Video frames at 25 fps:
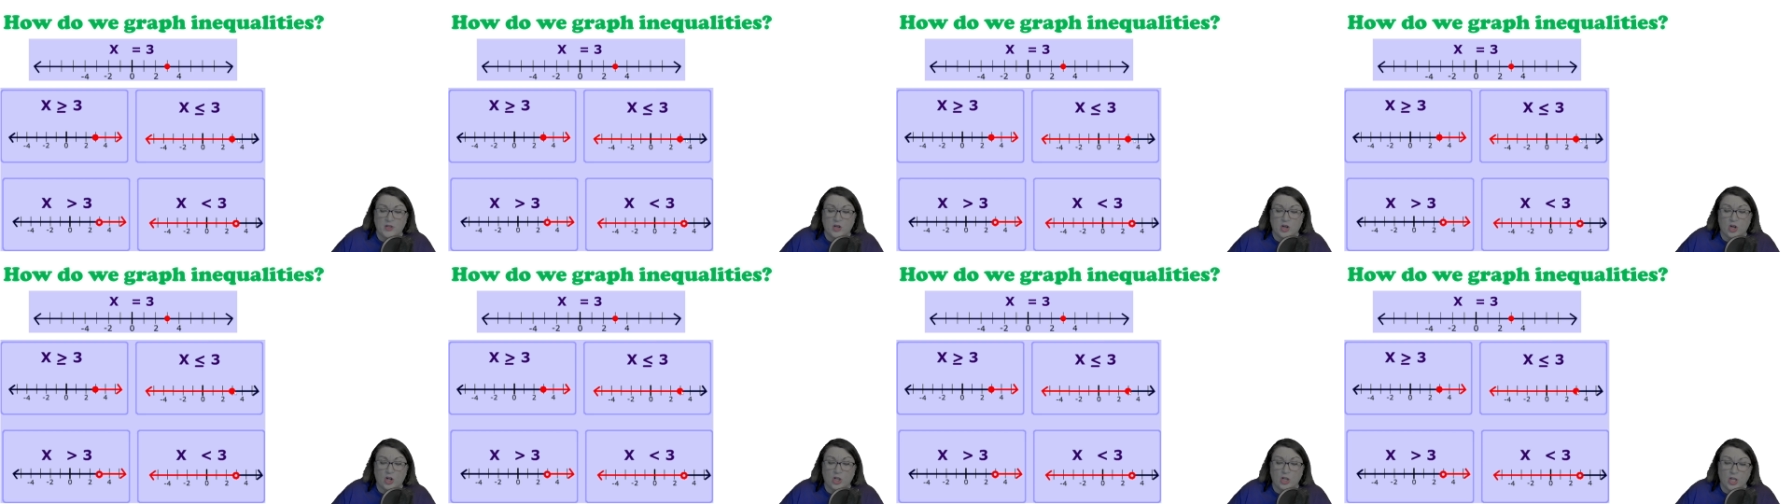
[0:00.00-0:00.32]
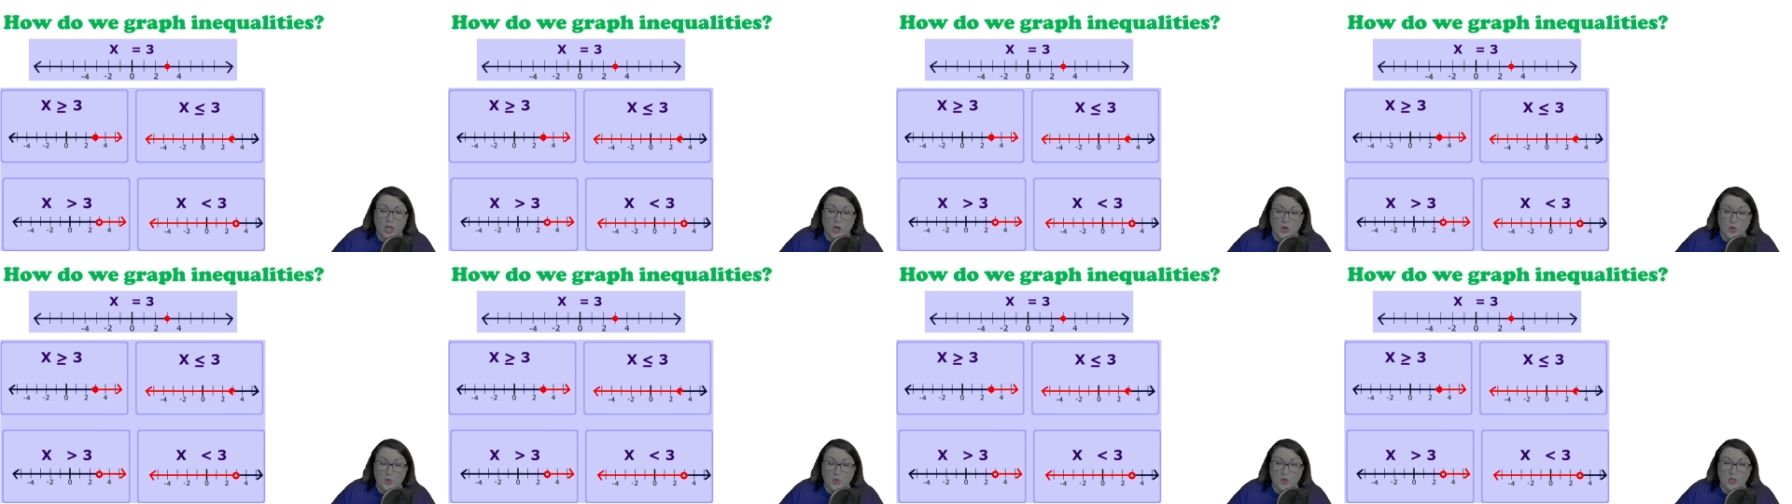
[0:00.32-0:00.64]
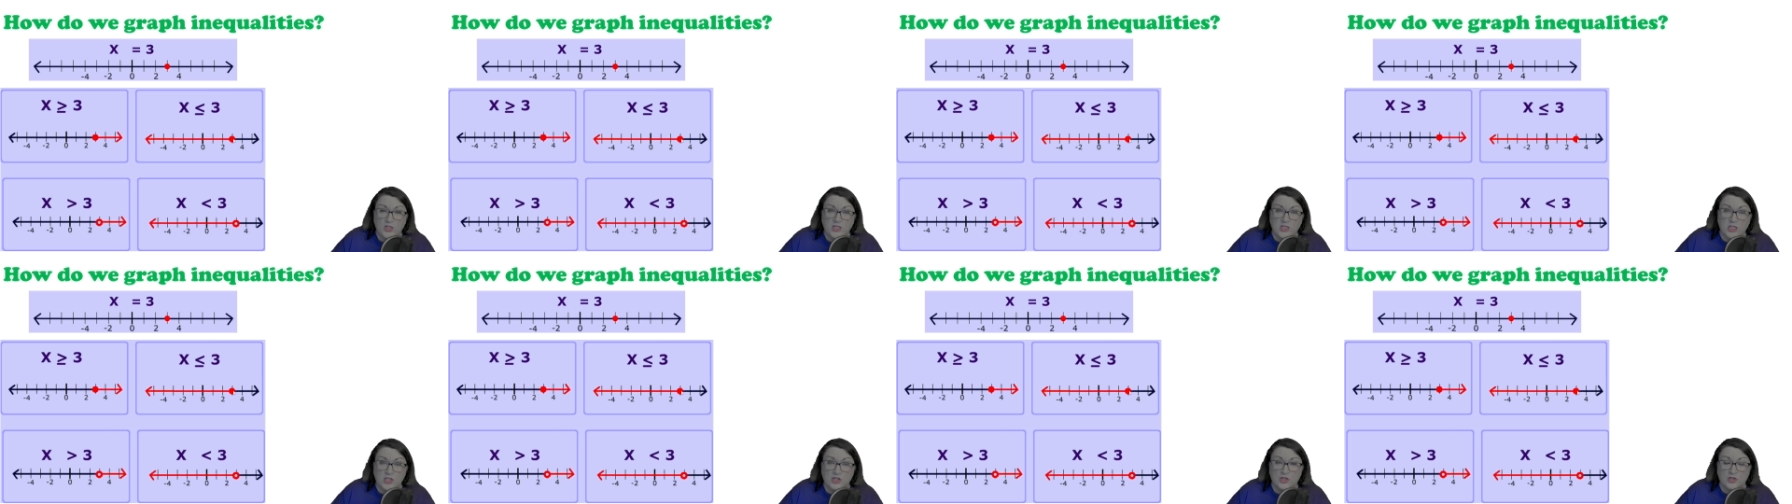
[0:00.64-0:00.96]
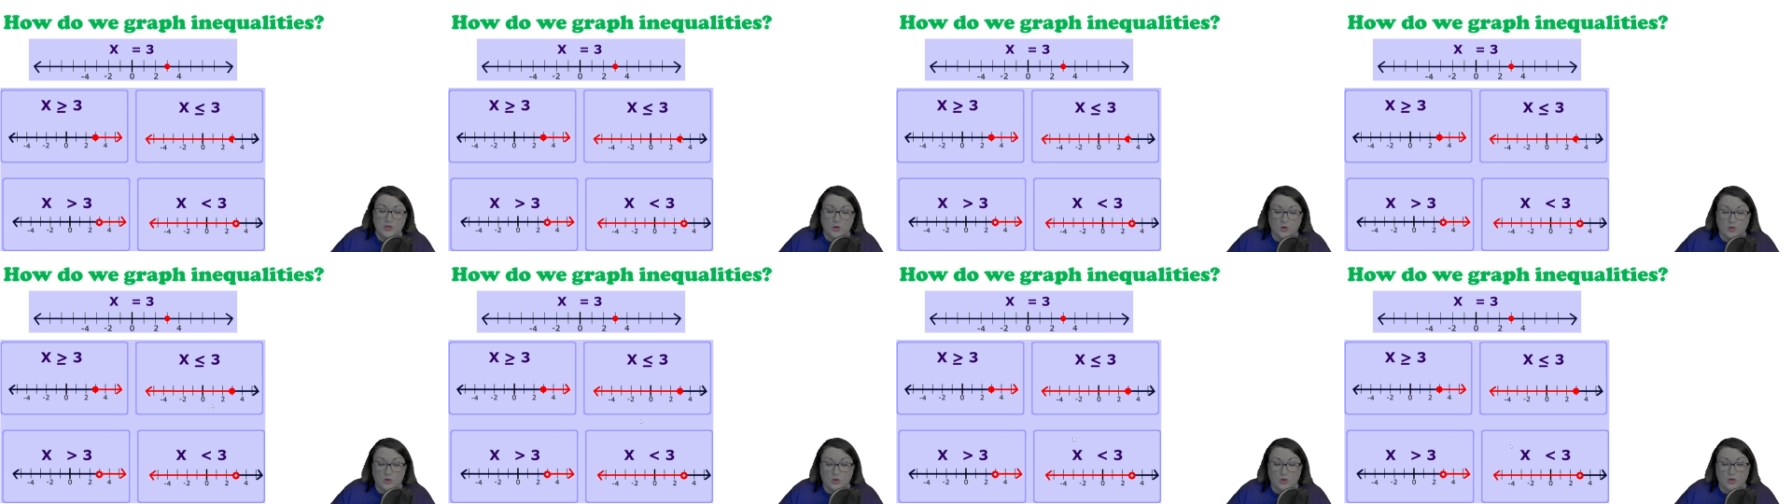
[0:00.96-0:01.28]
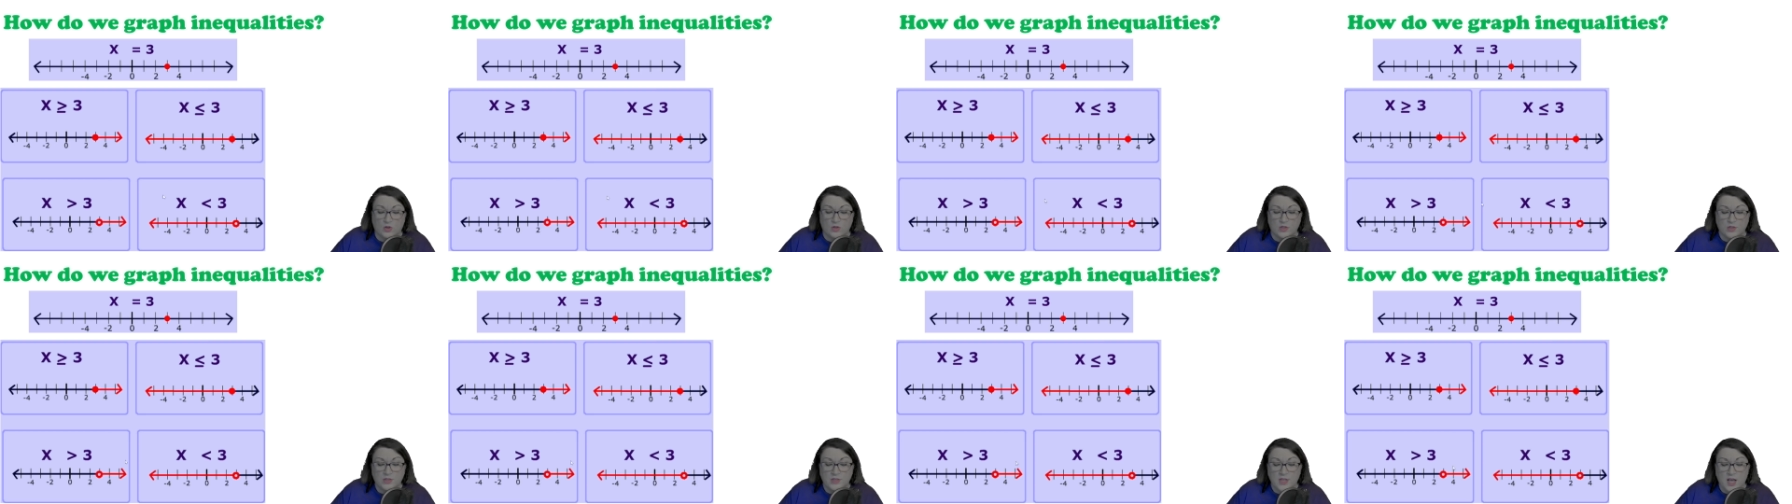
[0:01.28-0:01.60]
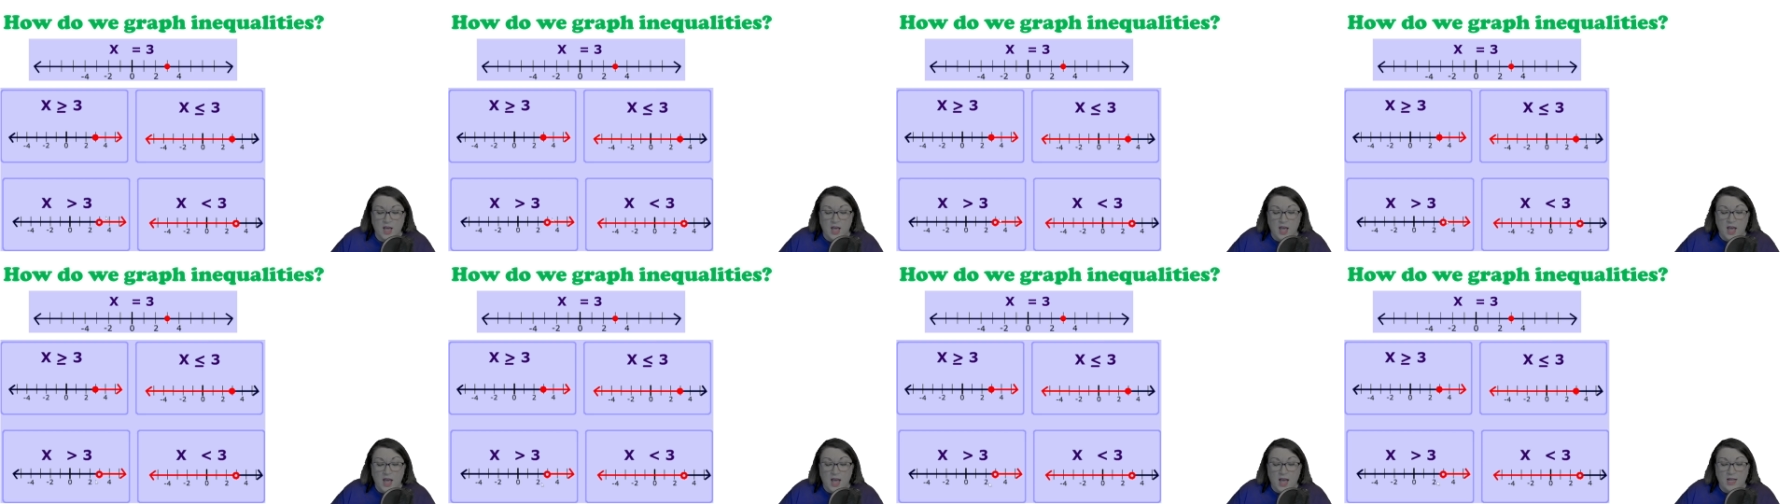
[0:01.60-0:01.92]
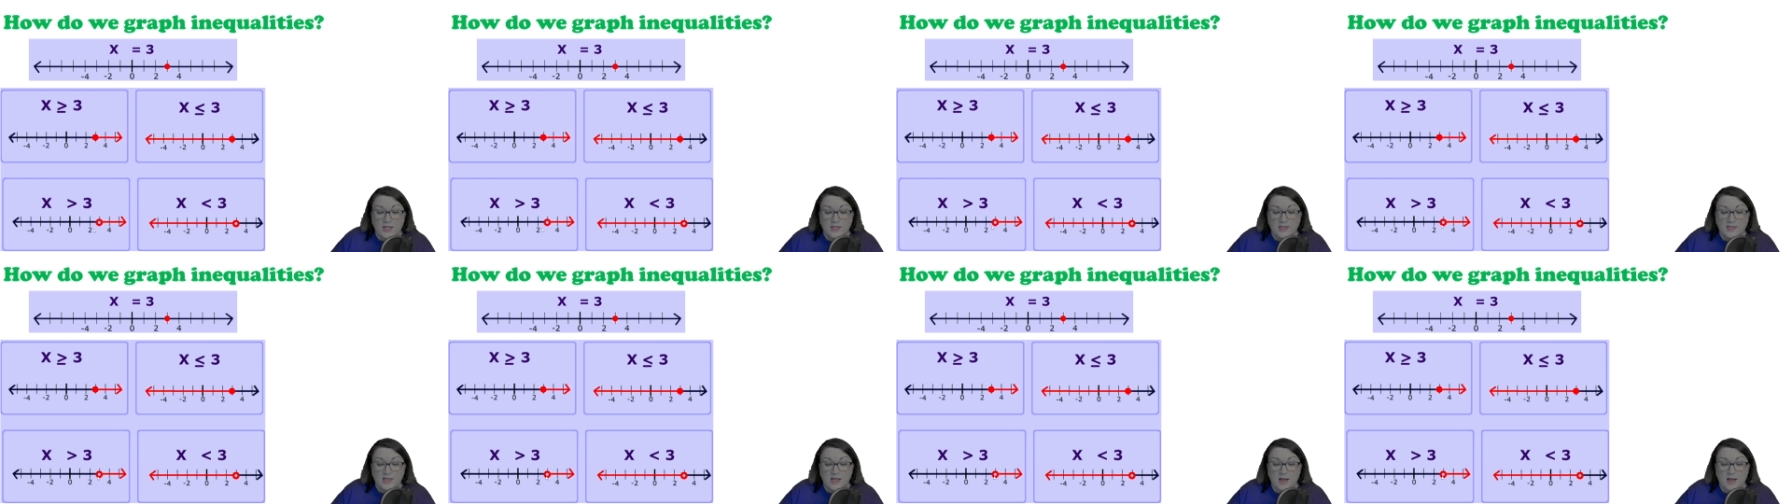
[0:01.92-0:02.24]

closed circles and some